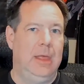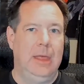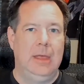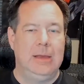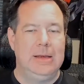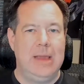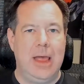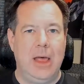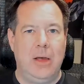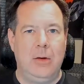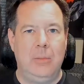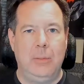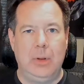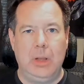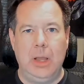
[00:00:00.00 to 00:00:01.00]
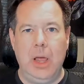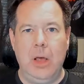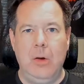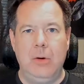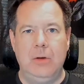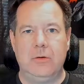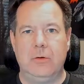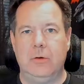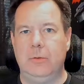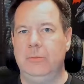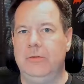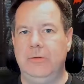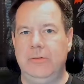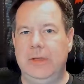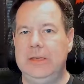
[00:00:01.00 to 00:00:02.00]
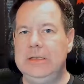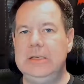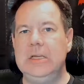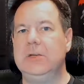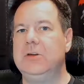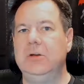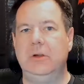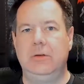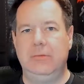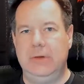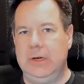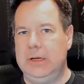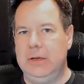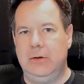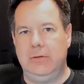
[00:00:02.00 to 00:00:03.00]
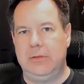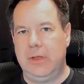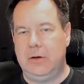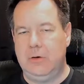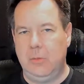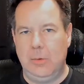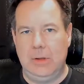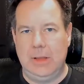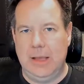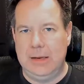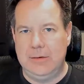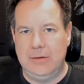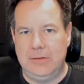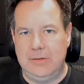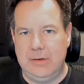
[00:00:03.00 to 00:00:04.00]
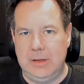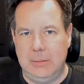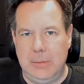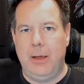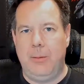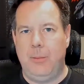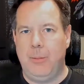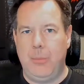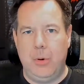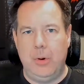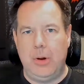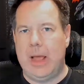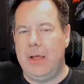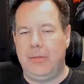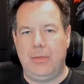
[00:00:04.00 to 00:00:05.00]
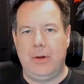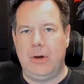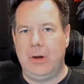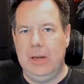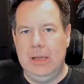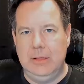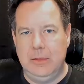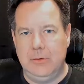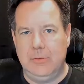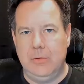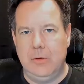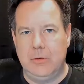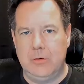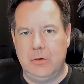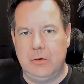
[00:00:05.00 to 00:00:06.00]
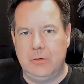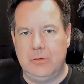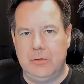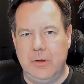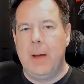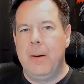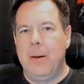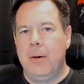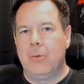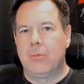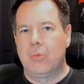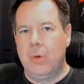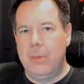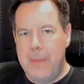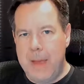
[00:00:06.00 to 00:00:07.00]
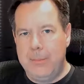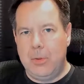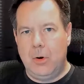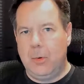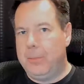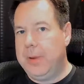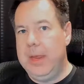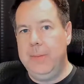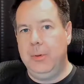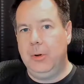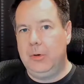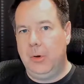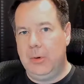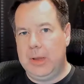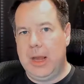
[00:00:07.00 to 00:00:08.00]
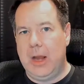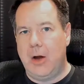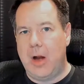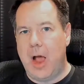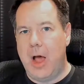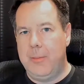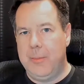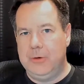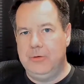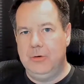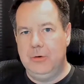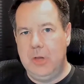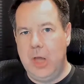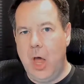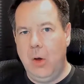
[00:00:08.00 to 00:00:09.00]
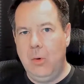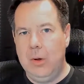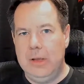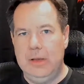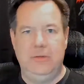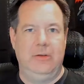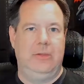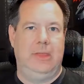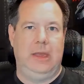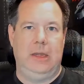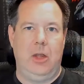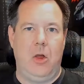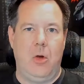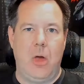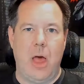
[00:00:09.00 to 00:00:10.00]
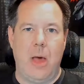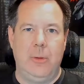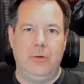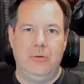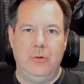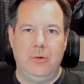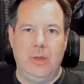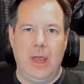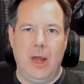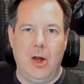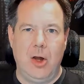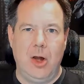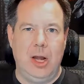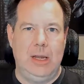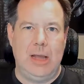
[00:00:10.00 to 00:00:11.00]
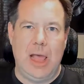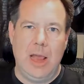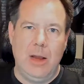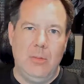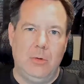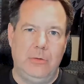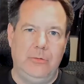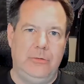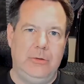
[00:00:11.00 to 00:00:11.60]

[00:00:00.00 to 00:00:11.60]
down below in terms of additional videos that you would like to see me put out there in the future. So remember, people don't care how much you know until they know how much you care, and I will see